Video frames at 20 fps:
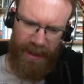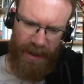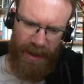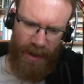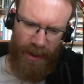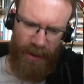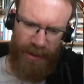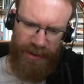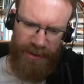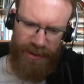
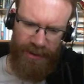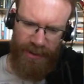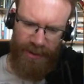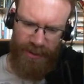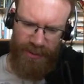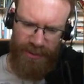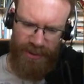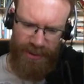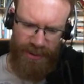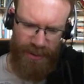uh, are
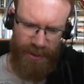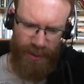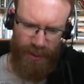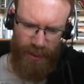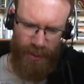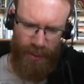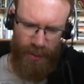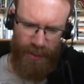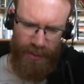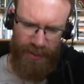introduced
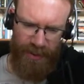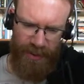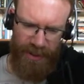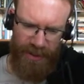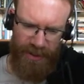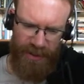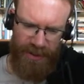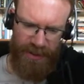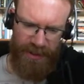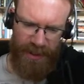to
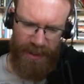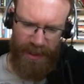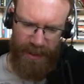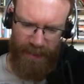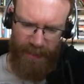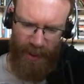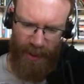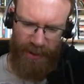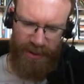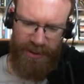this
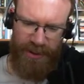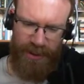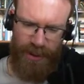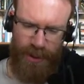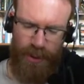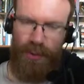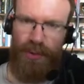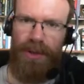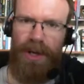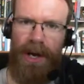uh,
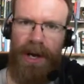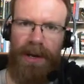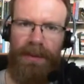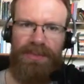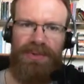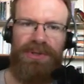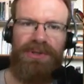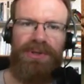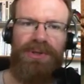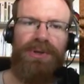person who
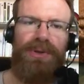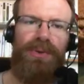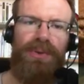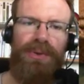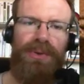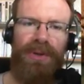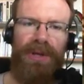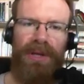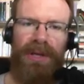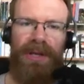comes
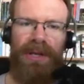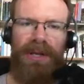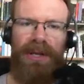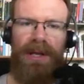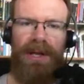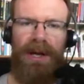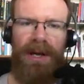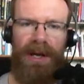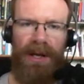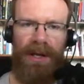to the
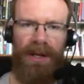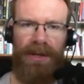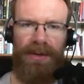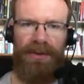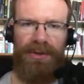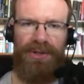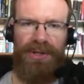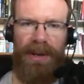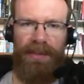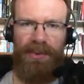
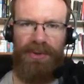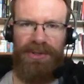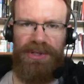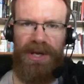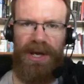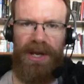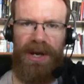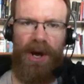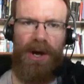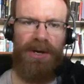uh, the
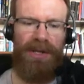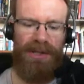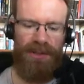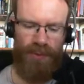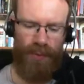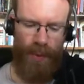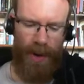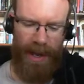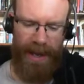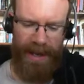shepherd's hut on
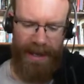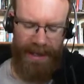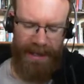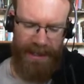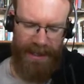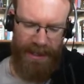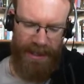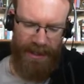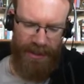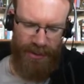his
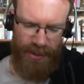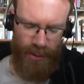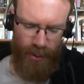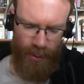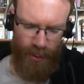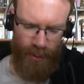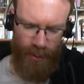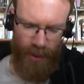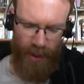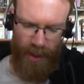way
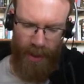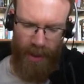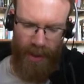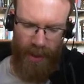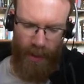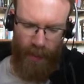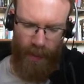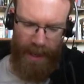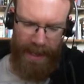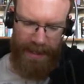to
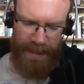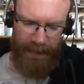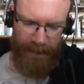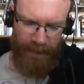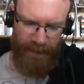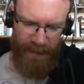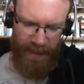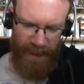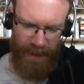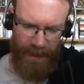a
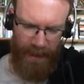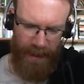wedding.